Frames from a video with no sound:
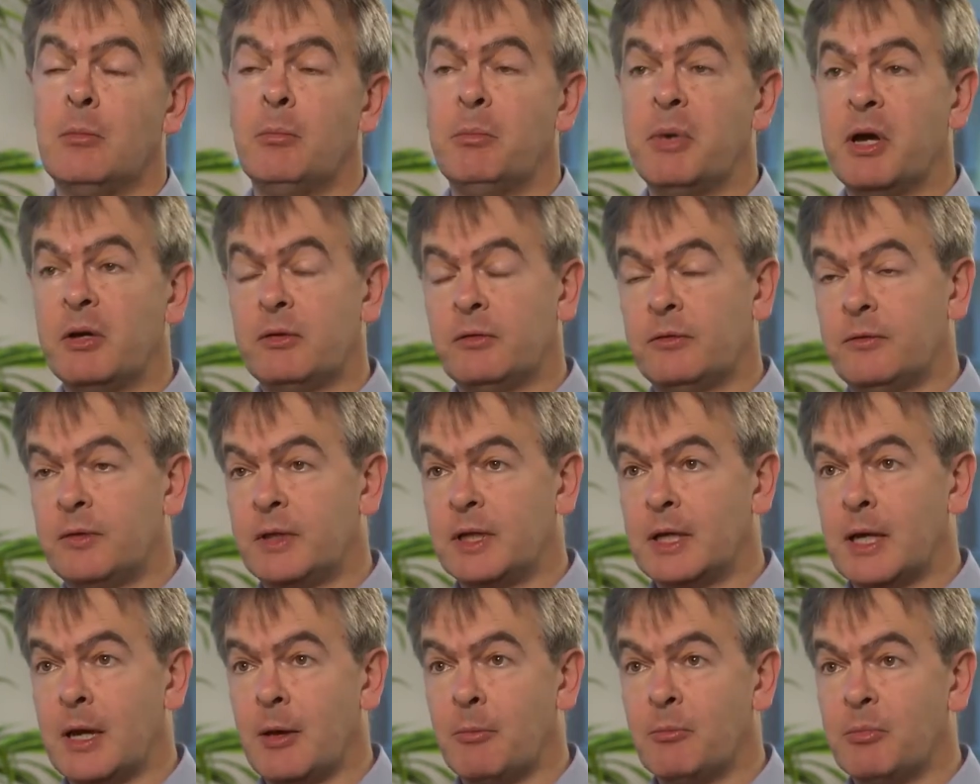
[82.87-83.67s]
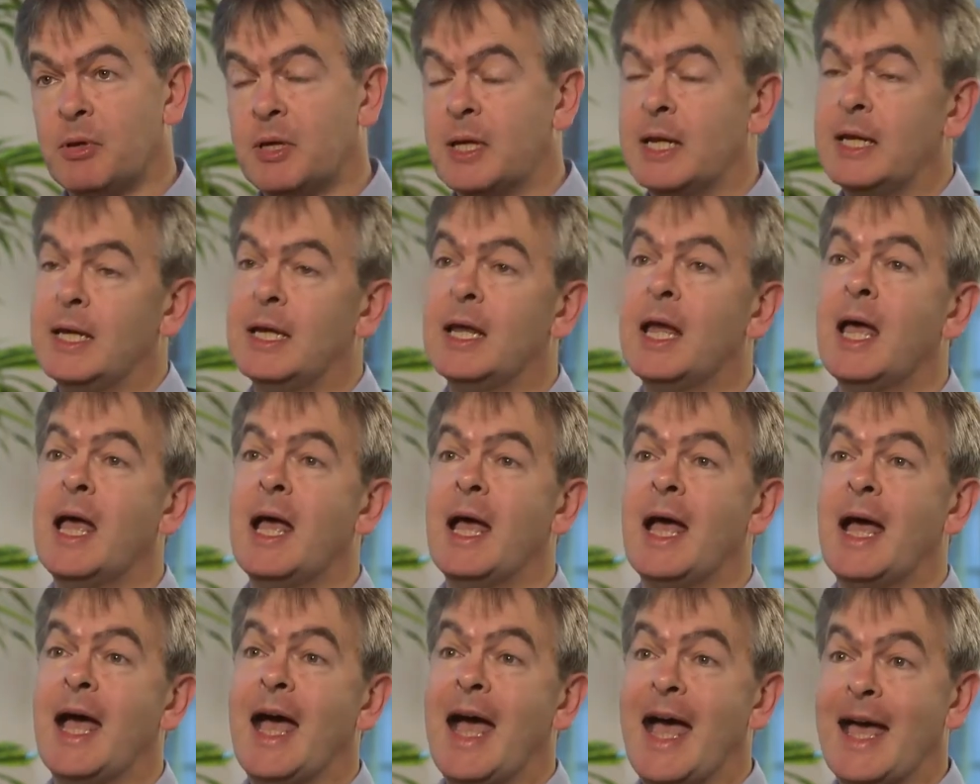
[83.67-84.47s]
both for the company
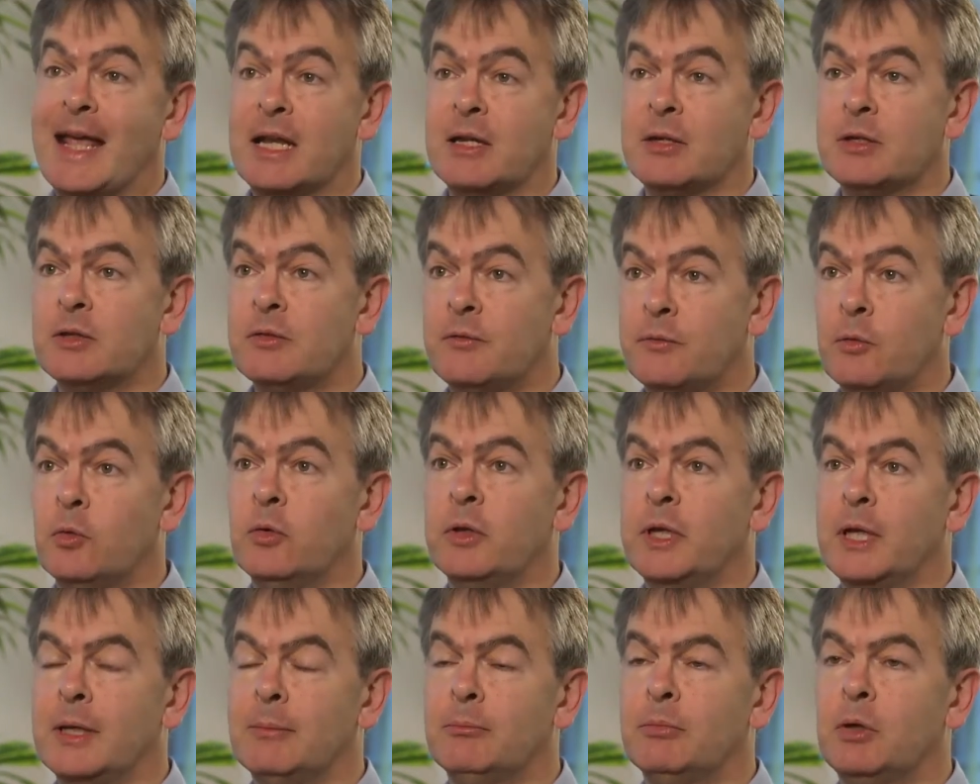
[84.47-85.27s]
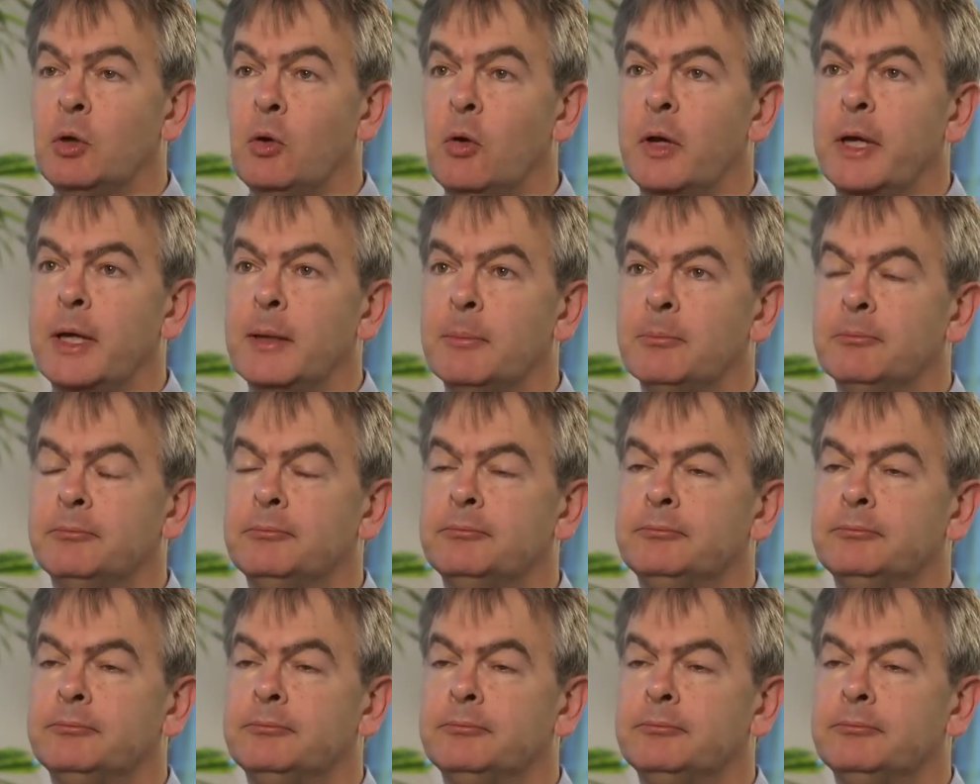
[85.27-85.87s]
and for the employee.